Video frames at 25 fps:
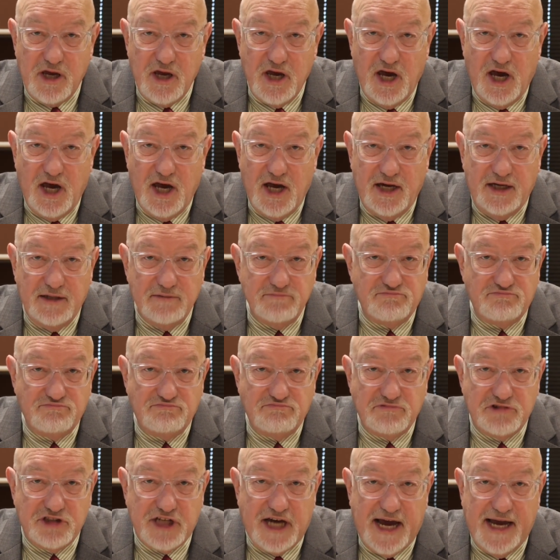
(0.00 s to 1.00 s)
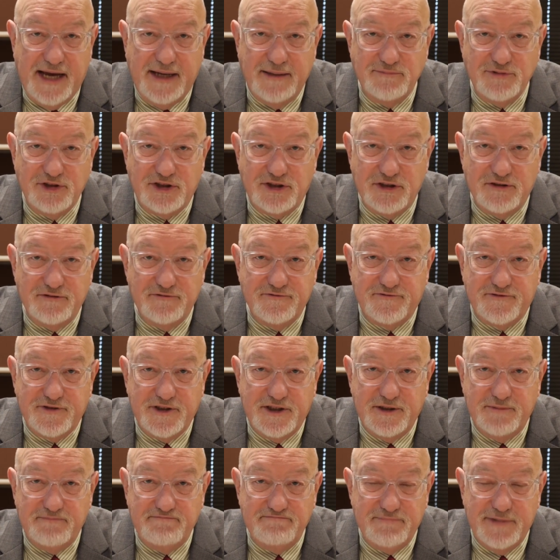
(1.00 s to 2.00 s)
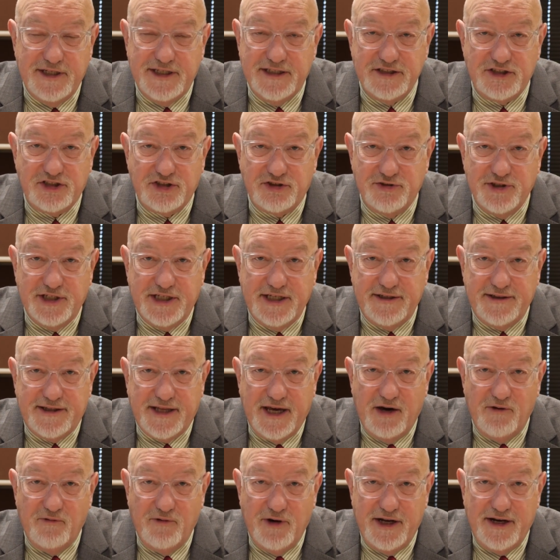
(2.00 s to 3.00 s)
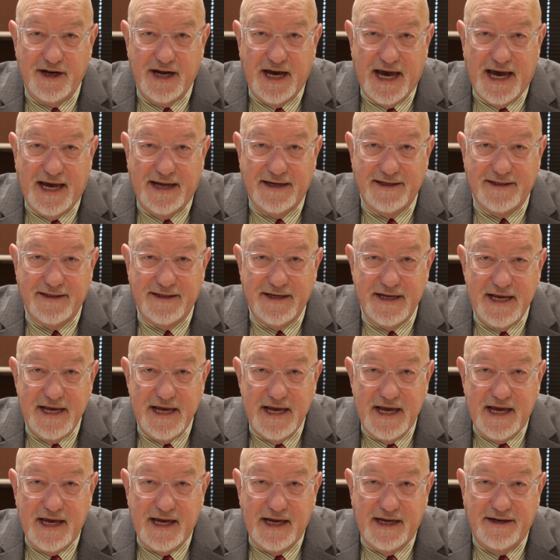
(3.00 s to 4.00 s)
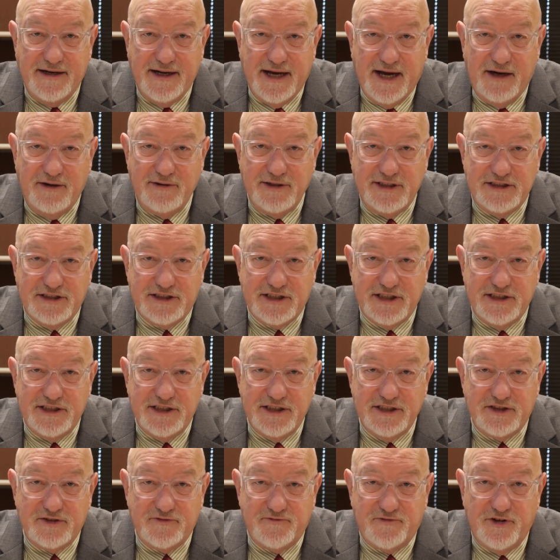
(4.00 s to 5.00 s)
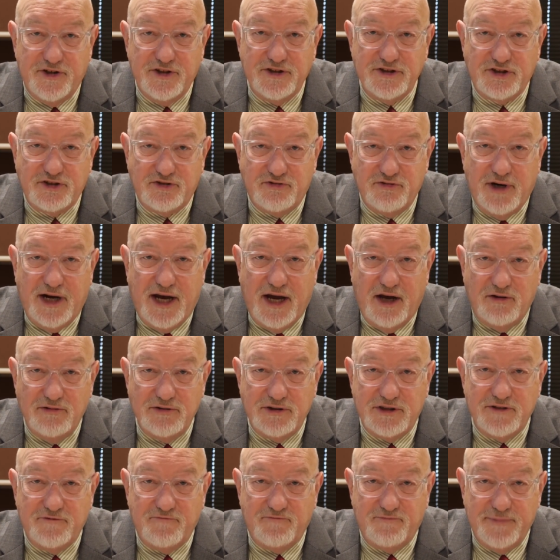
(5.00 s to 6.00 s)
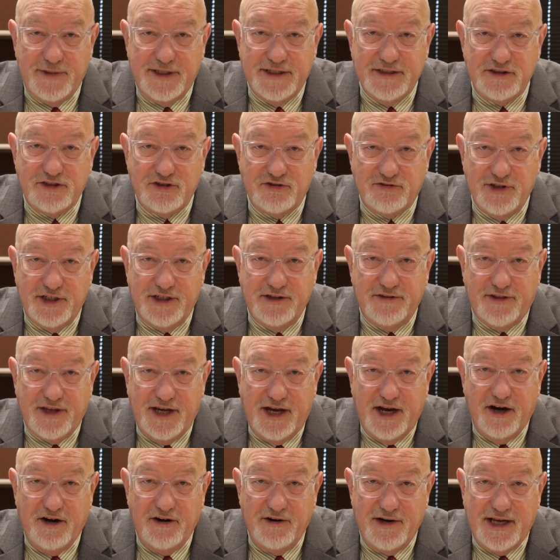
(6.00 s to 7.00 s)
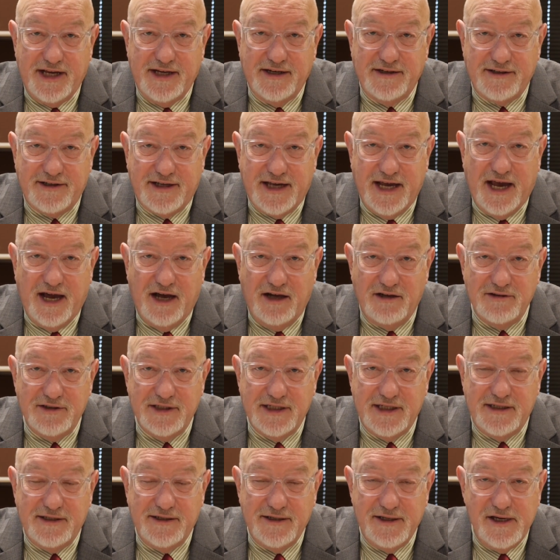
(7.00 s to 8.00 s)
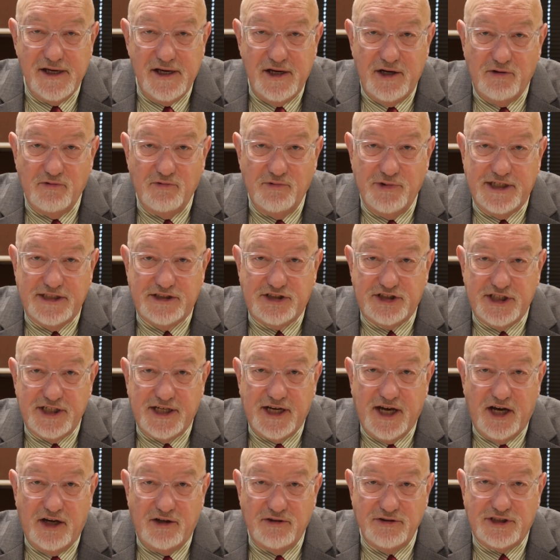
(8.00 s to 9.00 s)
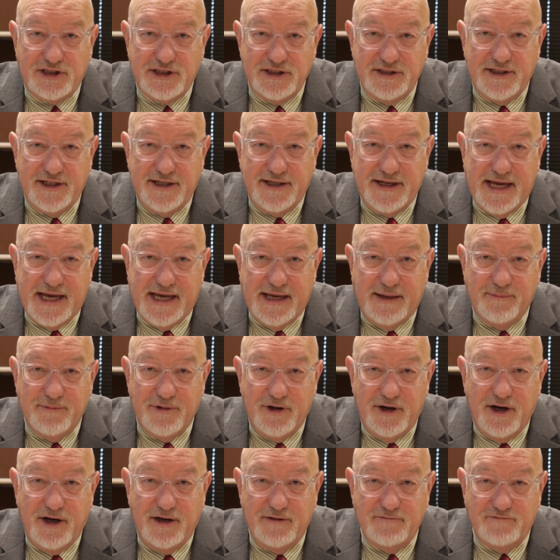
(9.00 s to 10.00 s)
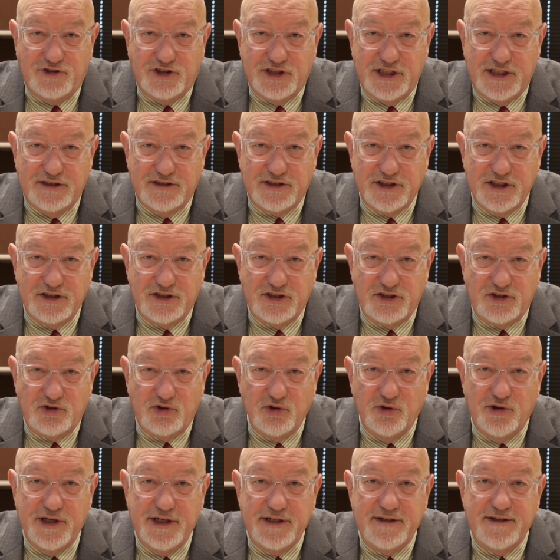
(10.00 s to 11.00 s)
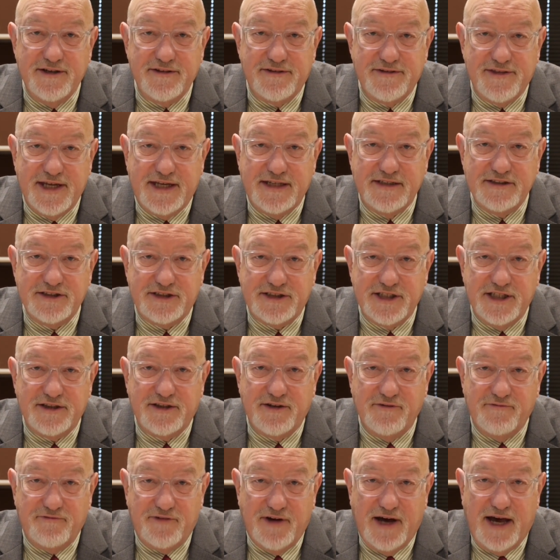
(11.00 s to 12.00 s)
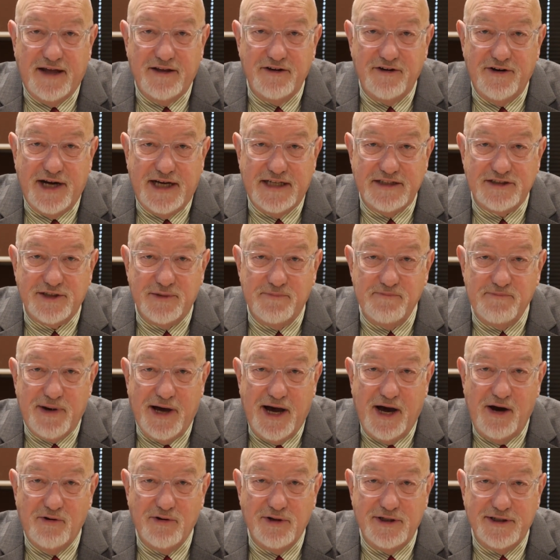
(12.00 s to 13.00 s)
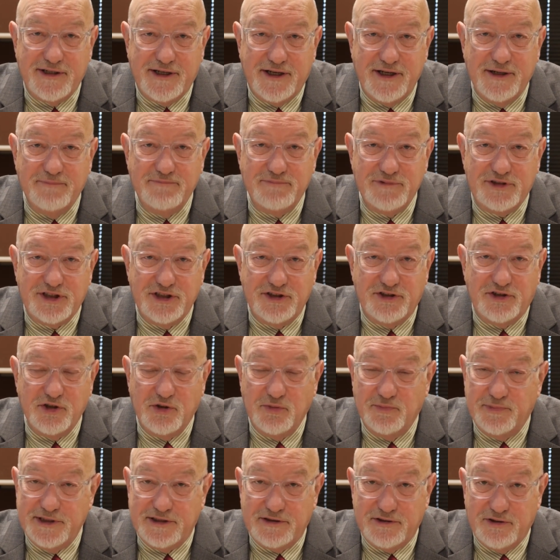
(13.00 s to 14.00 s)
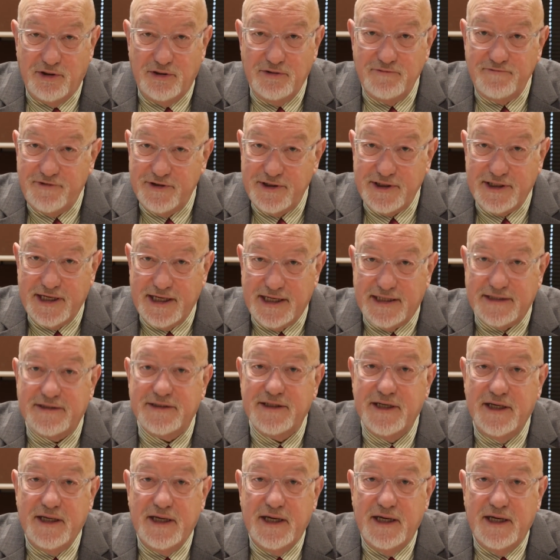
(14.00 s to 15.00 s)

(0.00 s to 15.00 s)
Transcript: uh, times of uh, ministry that went on, and, and now he's in this first round of ministry there in Galilee, reaching out in the name of Jesus, doing the things that the Father has empowered him to do. But don't forget